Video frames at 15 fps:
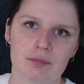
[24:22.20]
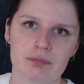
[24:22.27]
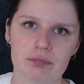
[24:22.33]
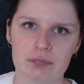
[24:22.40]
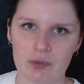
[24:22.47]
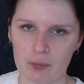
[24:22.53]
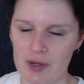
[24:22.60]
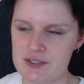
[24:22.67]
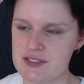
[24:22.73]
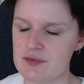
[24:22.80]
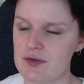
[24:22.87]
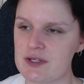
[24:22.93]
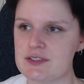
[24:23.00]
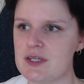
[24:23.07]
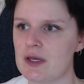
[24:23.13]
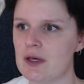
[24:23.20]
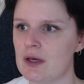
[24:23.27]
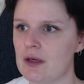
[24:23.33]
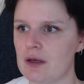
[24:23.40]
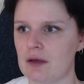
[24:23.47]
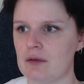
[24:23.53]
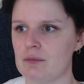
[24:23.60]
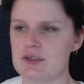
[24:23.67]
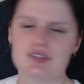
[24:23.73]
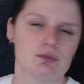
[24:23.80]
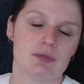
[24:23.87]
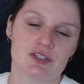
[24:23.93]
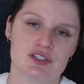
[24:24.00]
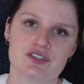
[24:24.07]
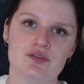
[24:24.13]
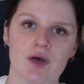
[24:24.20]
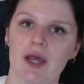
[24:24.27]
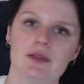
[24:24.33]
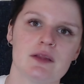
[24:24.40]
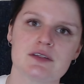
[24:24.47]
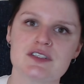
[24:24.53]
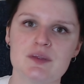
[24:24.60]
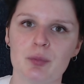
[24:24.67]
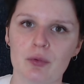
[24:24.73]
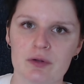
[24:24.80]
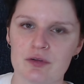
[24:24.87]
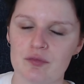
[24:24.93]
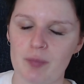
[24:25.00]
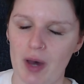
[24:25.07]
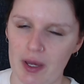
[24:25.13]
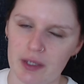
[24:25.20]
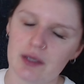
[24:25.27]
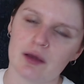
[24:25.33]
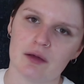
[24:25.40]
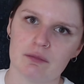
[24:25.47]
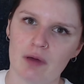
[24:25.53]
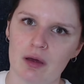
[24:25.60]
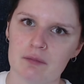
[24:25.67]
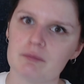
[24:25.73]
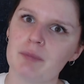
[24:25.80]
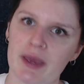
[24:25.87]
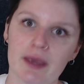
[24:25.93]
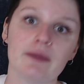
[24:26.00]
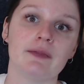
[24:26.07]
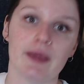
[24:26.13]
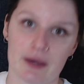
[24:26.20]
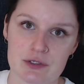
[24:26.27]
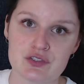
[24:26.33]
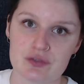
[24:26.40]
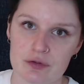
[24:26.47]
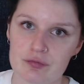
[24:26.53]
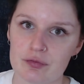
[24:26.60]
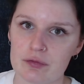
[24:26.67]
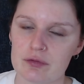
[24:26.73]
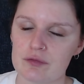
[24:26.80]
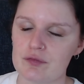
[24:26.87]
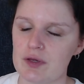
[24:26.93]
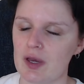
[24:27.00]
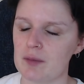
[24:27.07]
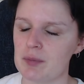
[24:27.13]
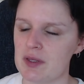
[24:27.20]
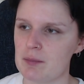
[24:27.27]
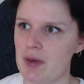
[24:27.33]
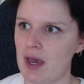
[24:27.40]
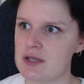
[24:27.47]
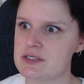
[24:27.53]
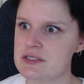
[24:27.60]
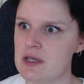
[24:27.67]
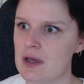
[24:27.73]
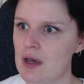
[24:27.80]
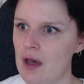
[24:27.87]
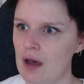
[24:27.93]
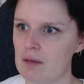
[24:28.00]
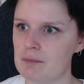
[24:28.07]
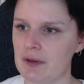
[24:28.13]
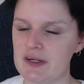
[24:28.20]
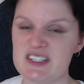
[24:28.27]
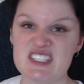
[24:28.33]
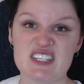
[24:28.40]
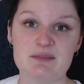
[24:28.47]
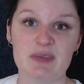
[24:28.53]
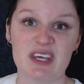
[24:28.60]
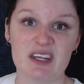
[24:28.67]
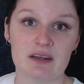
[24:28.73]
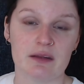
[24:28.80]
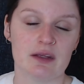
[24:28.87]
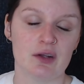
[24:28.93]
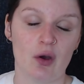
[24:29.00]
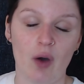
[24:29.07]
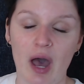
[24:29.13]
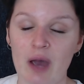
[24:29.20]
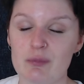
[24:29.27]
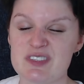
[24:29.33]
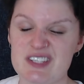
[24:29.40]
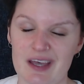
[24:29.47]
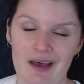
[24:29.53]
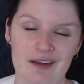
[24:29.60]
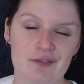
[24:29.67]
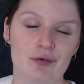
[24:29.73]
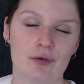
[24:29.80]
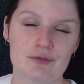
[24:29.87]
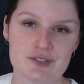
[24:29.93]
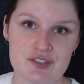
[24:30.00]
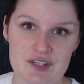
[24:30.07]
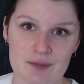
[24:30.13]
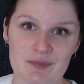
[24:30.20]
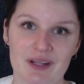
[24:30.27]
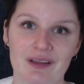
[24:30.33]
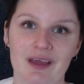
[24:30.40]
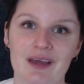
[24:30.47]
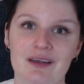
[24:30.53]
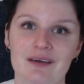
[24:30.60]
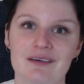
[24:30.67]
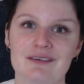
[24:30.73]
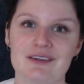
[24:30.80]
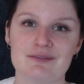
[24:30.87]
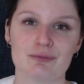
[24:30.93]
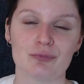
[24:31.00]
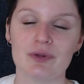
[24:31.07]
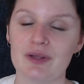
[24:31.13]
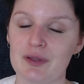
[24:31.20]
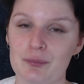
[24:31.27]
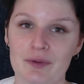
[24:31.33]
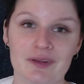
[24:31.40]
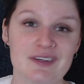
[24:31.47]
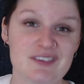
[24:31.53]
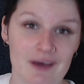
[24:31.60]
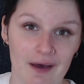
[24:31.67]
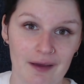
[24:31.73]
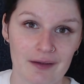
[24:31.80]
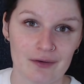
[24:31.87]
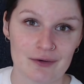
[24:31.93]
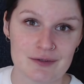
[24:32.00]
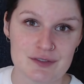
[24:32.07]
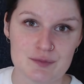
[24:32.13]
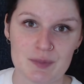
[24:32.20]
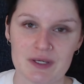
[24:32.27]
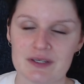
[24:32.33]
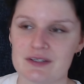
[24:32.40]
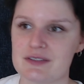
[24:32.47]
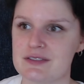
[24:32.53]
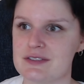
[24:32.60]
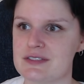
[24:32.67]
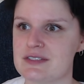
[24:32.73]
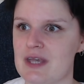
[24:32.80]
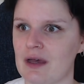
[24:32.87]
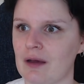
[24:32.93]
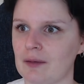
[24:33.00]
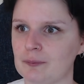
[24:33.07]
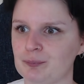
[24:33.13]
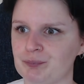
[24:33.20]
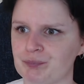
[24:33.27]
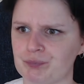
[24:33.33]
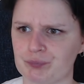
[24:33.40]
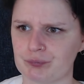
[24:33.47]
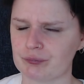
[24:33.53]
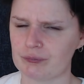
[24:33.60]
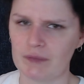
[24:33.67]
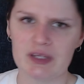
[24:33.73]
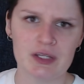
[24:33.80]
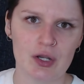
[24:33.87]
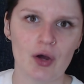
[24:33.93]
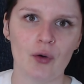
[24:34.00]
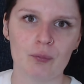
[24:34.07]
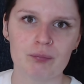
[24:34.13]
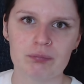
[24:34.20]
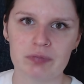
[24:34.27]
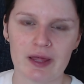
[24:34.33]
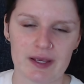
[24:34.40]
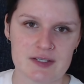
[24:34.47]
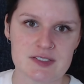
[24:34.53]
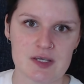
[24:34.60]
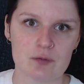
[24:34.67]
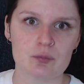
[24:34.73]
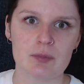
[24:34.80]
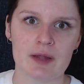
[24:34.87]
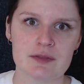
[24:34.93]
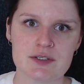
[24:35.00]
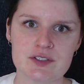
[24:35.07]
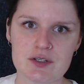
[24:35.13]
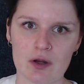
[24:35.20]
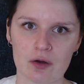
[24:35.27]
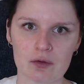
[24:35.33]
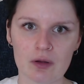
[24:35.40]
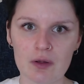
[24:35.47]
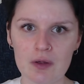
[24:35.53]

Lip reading: the rest of us, which is fine. That's the point of paying the extra for the VIP pass. But it did mean, I was kind of overstimulated and really, really tired because, like I said at the start,